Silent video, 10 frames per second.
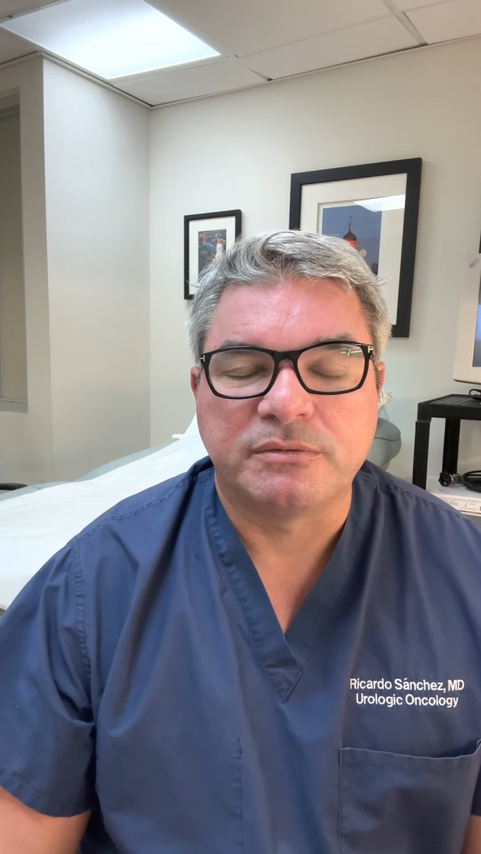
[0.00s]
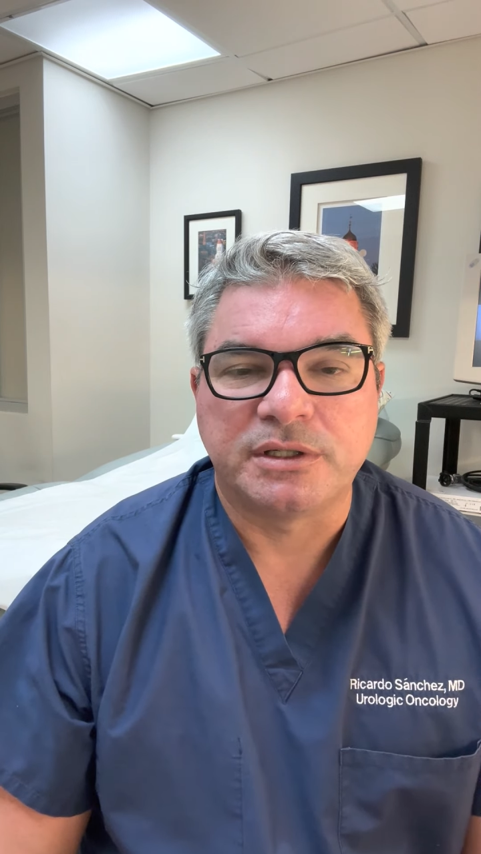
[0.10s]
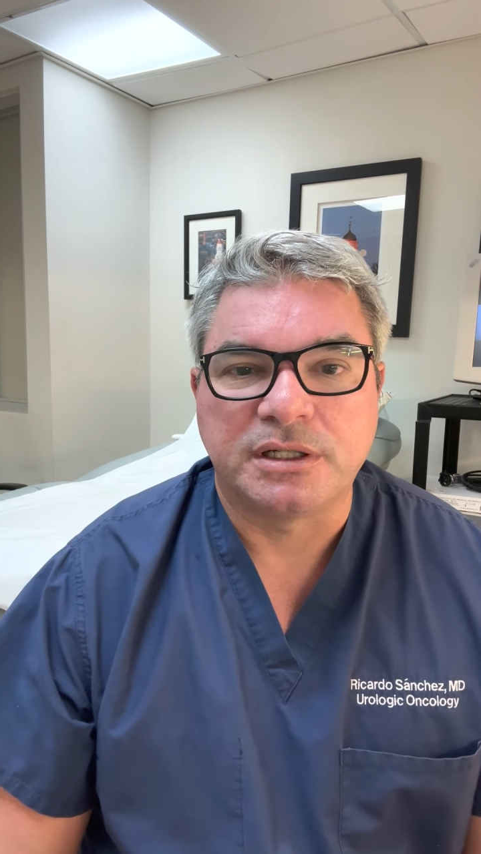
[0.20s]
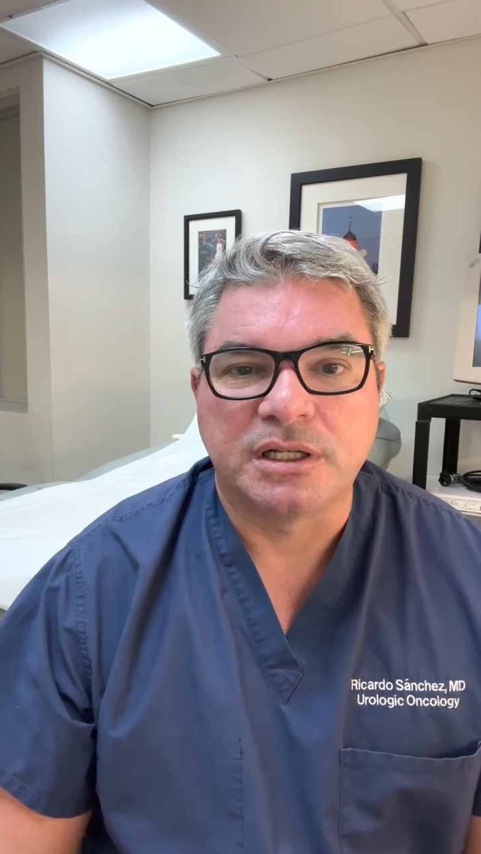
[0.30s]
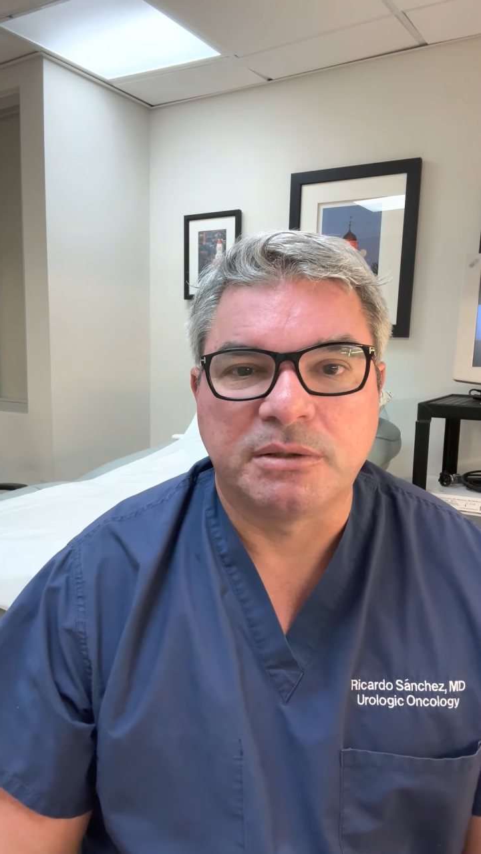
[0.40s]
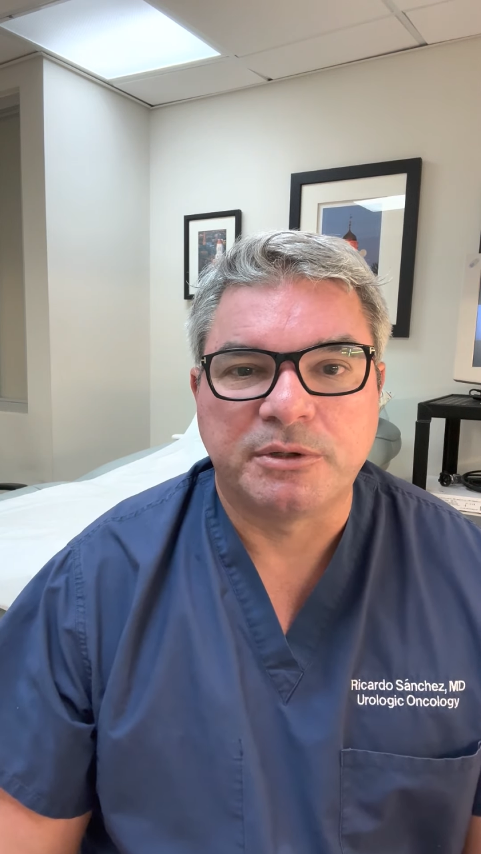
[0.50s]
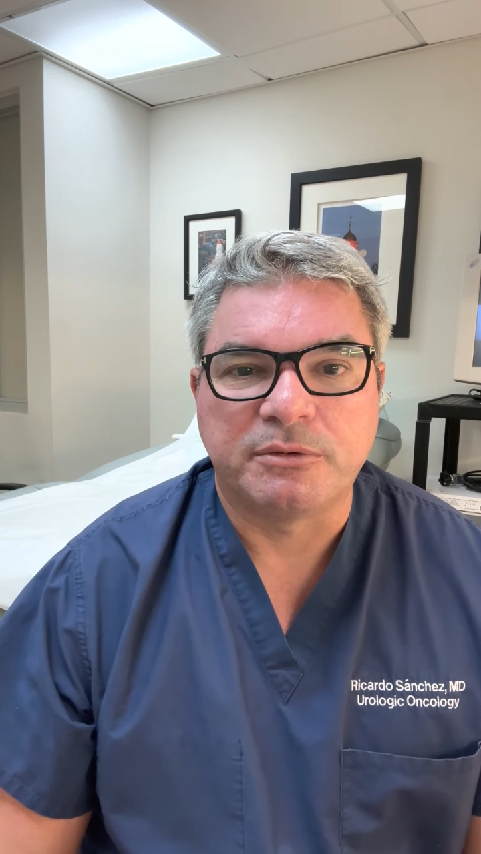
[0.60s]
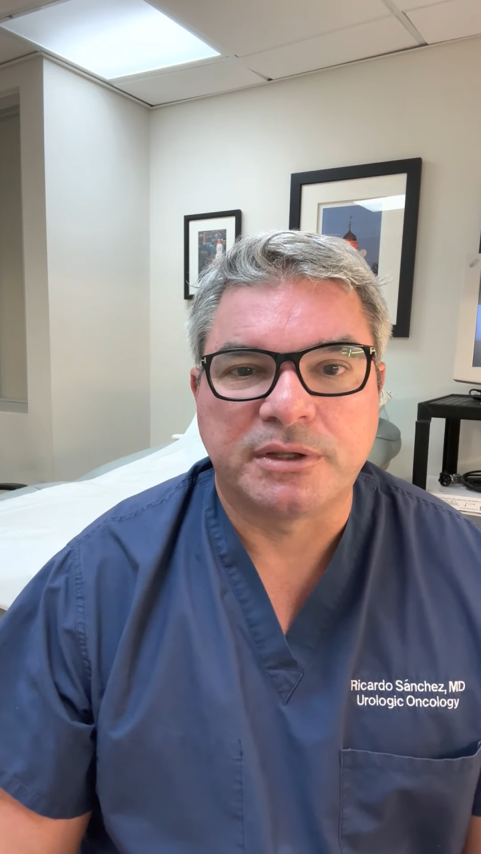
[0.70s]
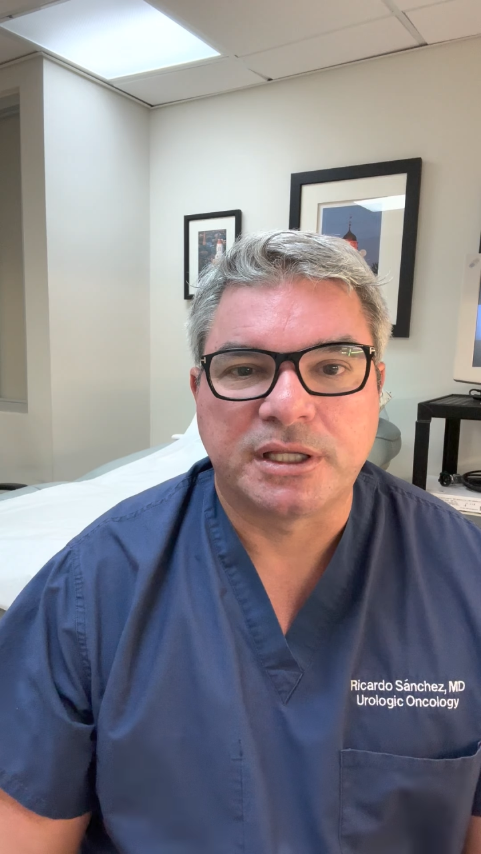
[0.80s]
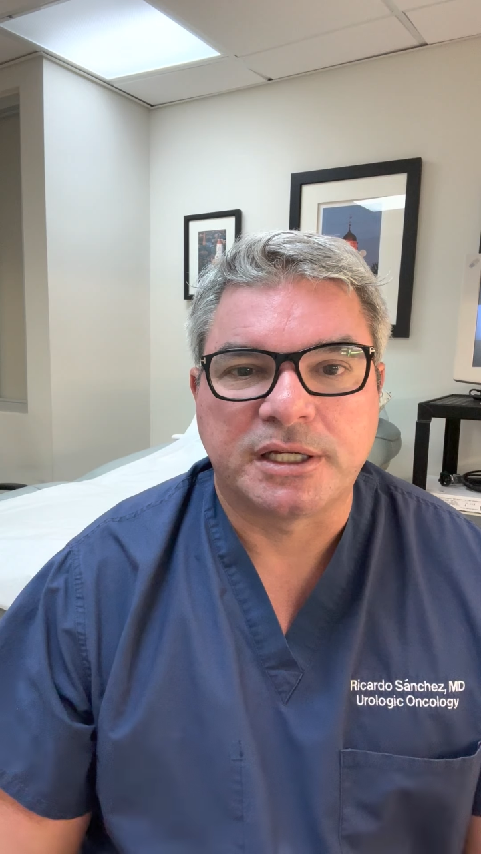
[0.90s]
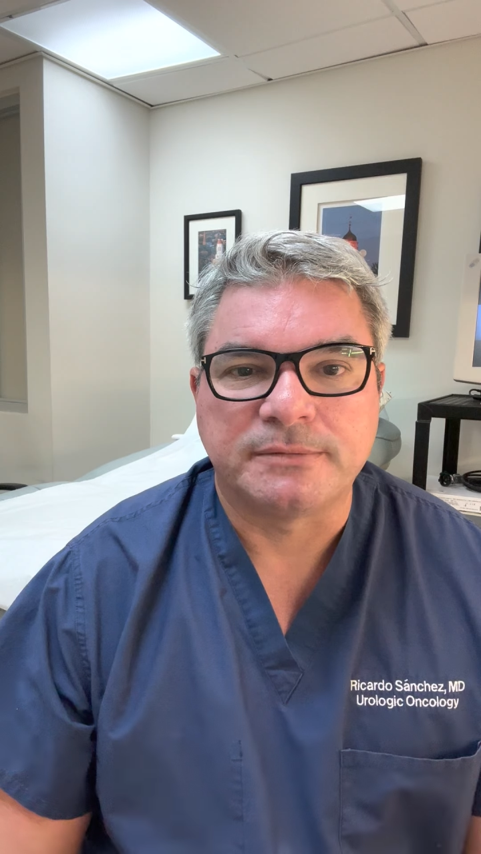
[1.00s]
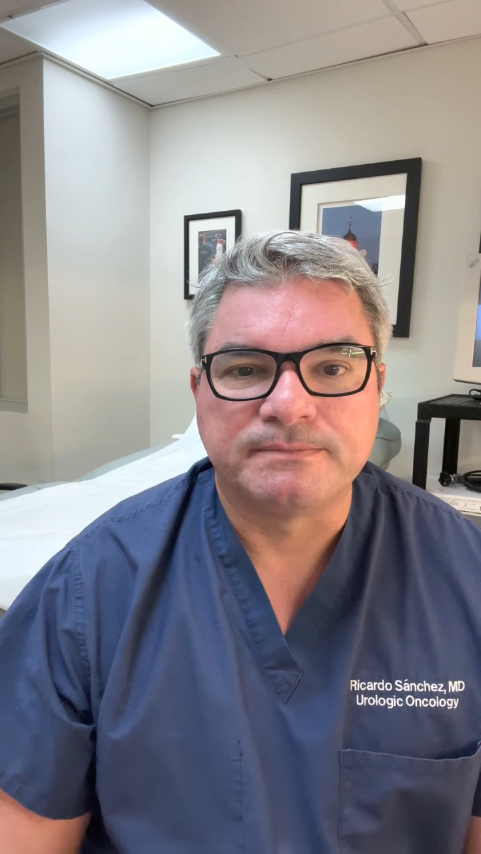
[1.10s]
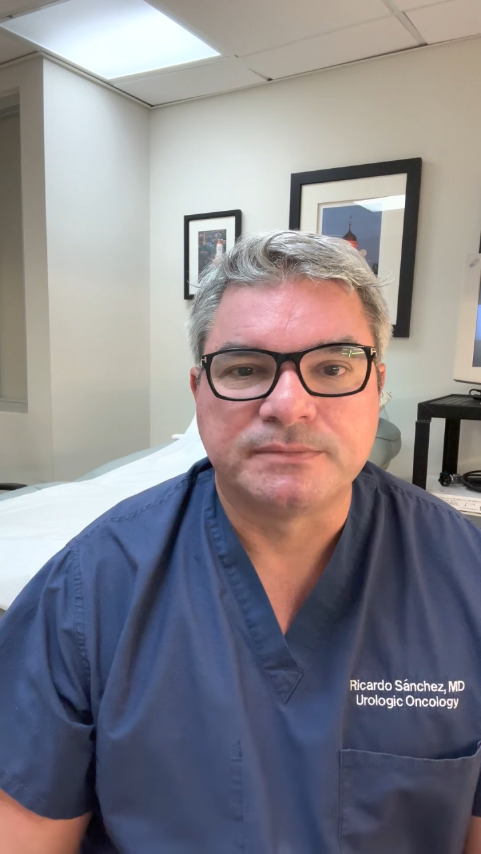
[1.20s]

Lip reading: and we can help you with that.